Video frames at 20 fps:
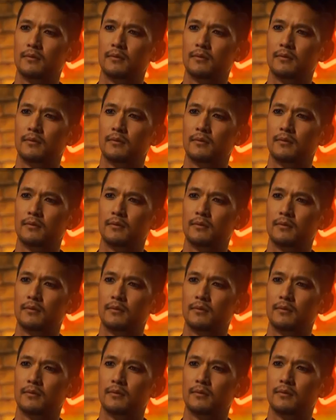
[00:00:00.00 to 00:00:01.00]

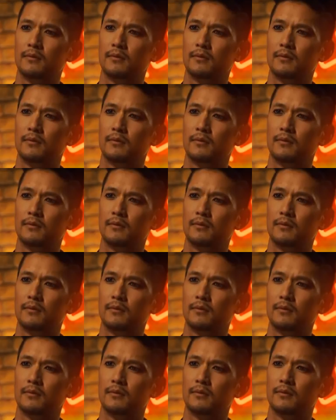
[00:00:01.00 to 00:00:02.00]

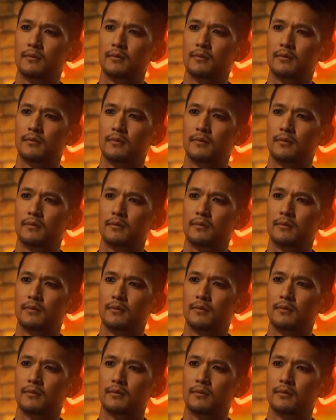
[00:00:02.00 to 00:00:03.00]

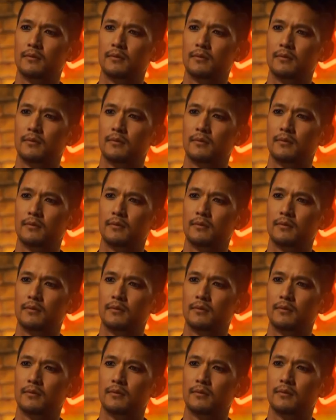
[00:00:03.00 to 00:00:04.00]

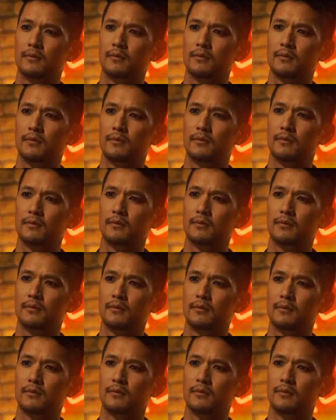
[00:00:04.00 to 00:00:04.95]
[no speech]